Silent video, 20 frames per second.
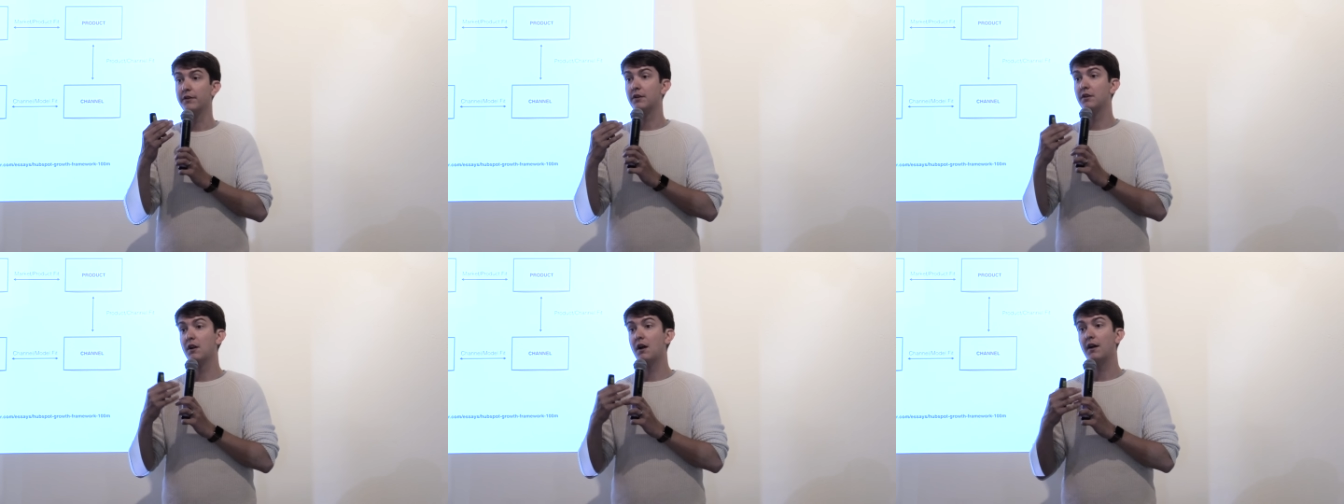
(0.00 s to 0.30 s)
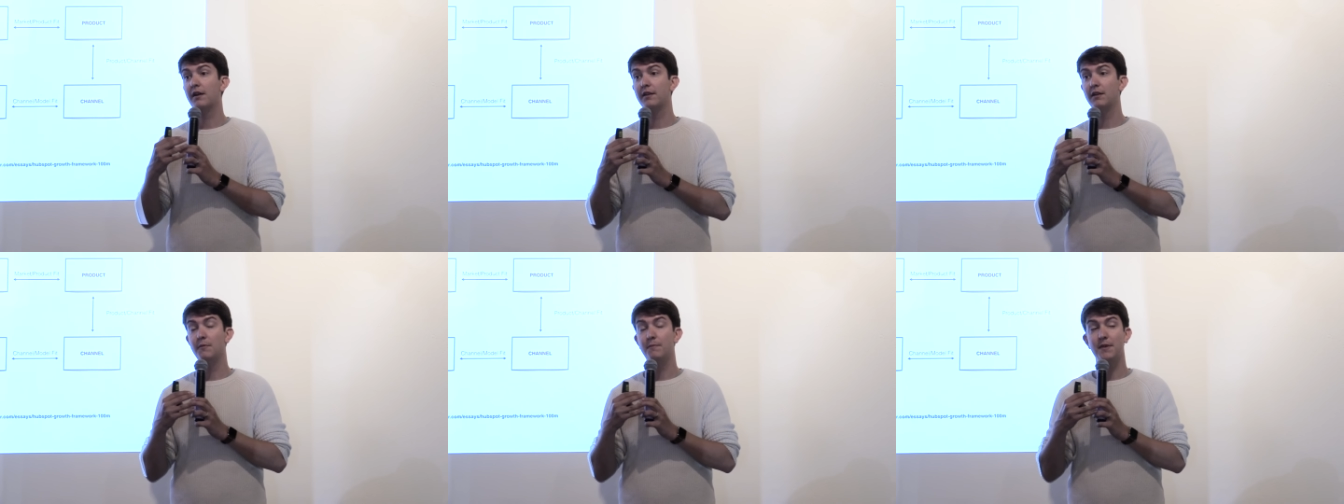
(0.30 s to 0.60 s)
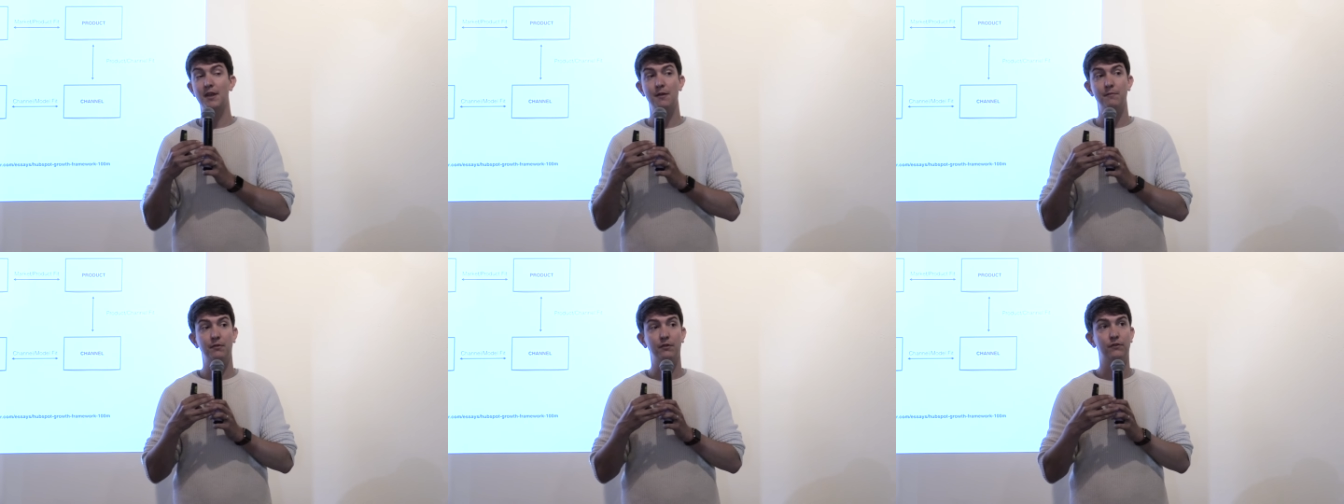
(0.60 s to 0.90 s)
You're not going to
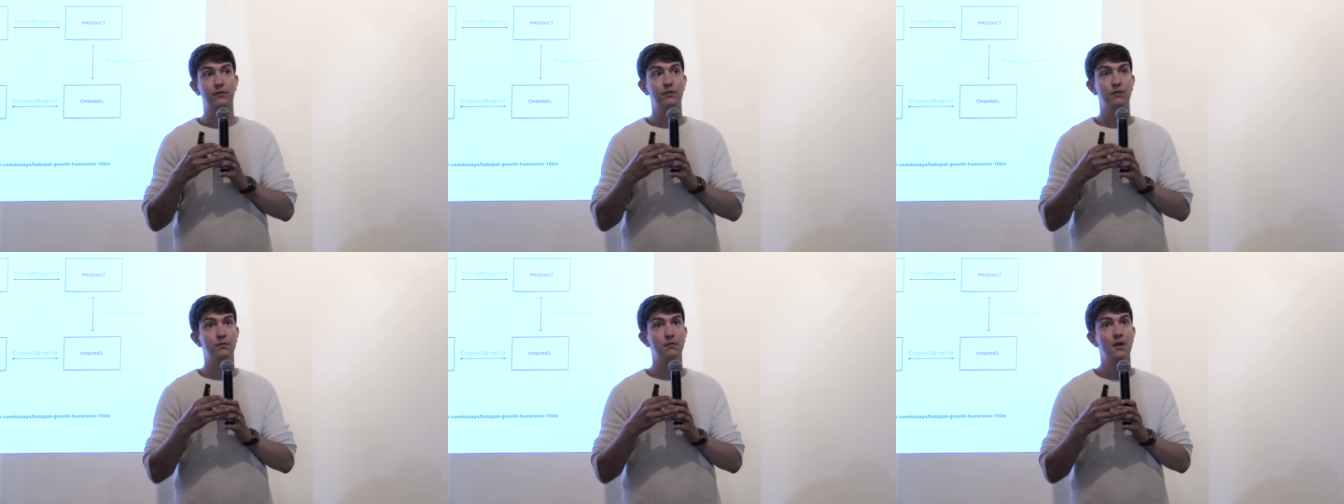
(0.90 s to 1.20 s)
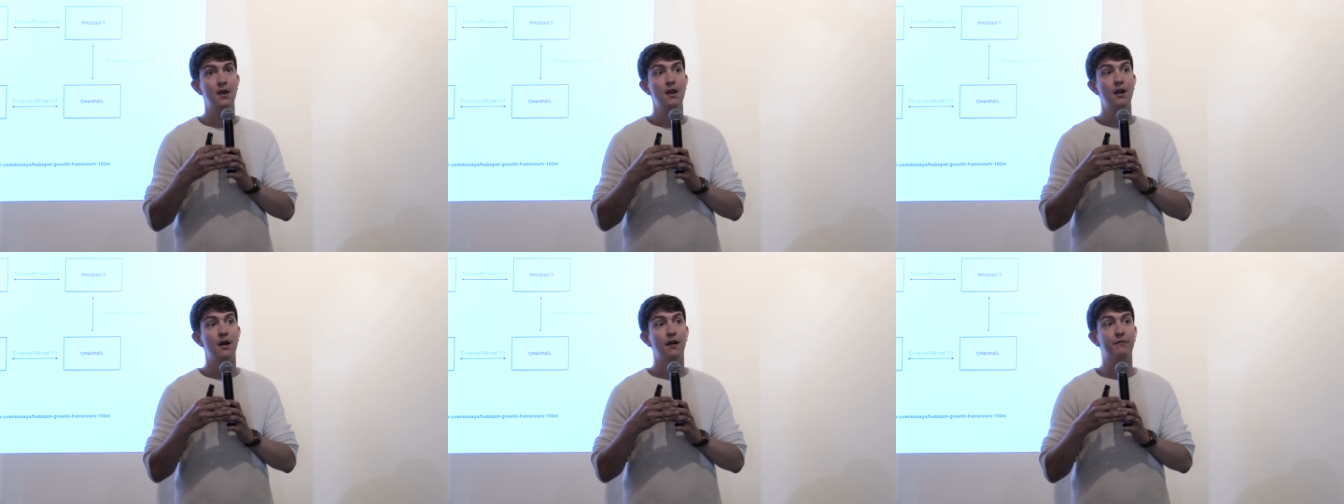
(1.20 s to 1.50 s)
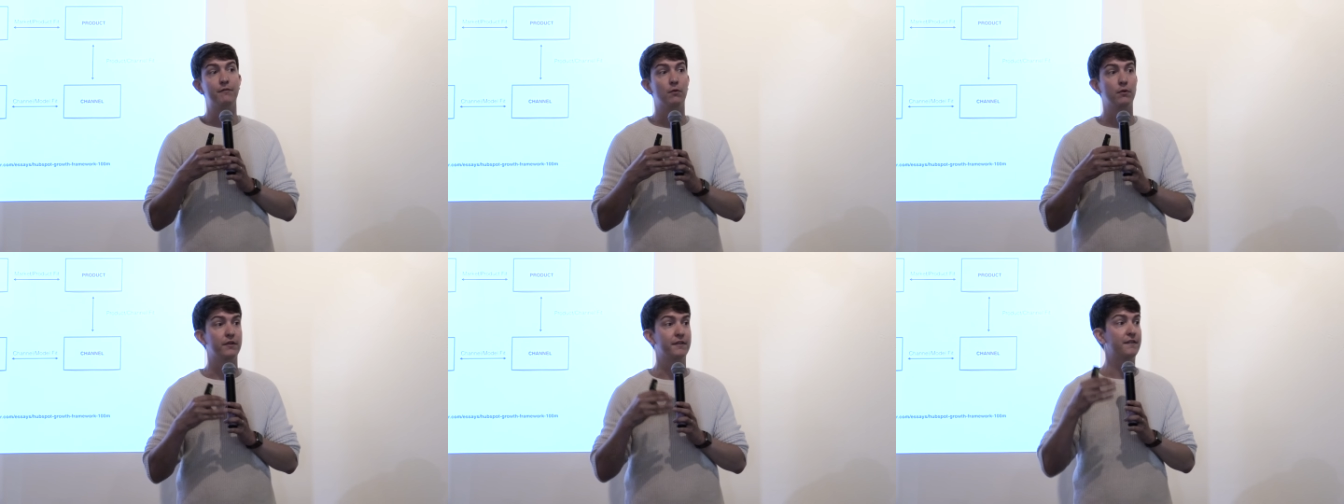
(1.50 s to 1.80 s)
be able to
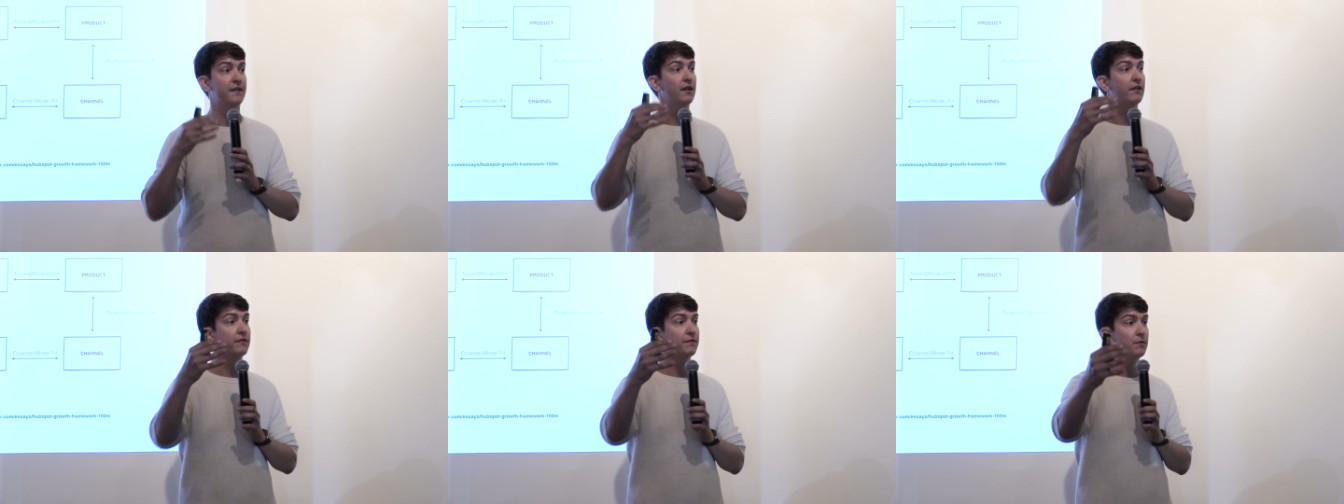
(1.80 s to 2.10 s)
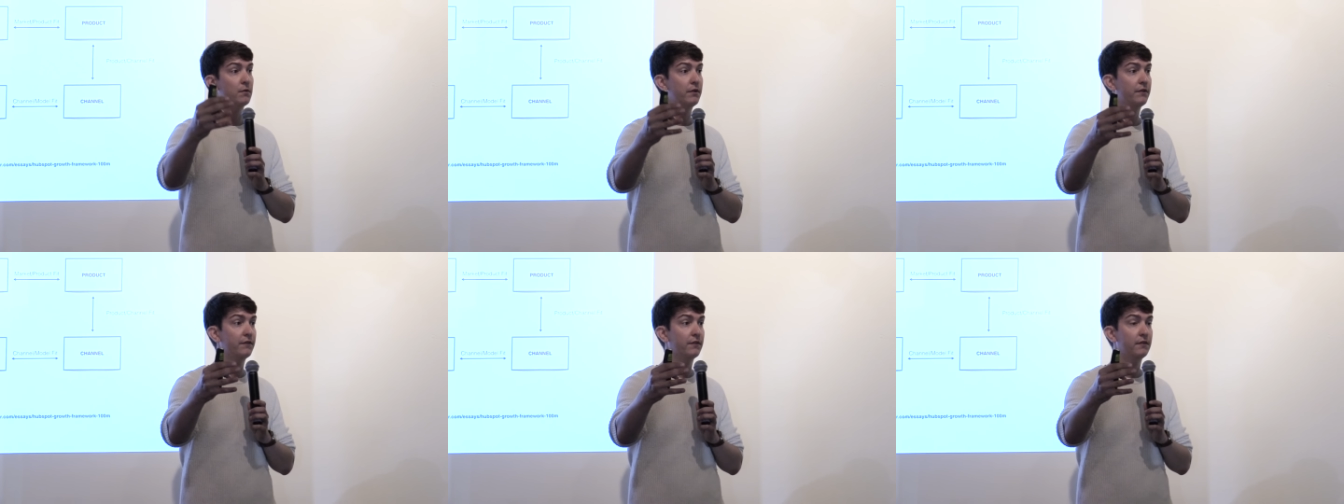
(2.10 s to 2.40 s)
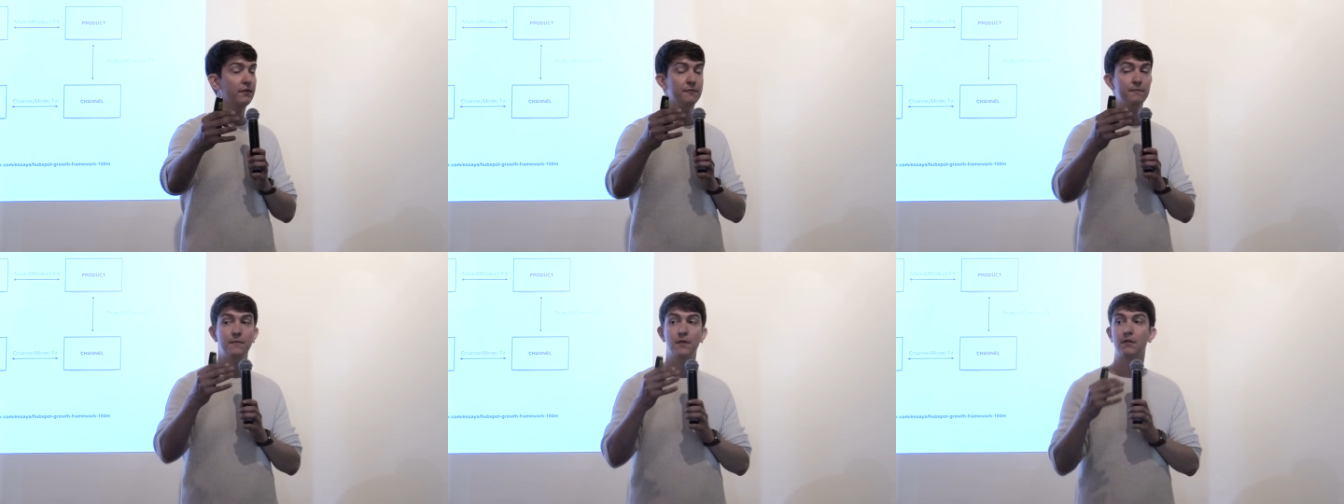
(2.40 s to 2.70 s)
afford a sales
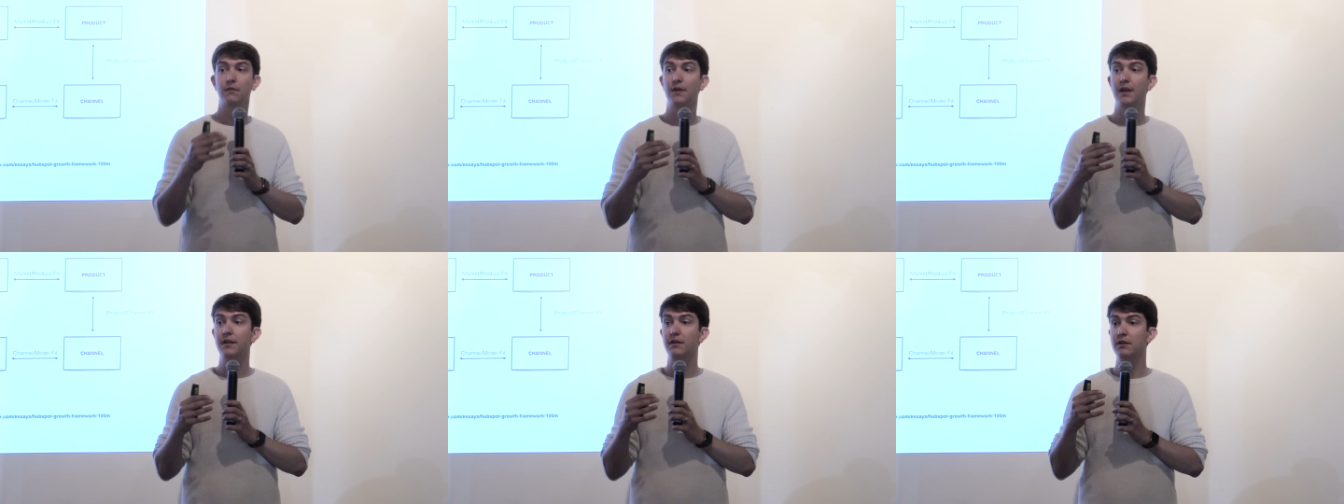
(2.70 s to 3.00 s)
force, right?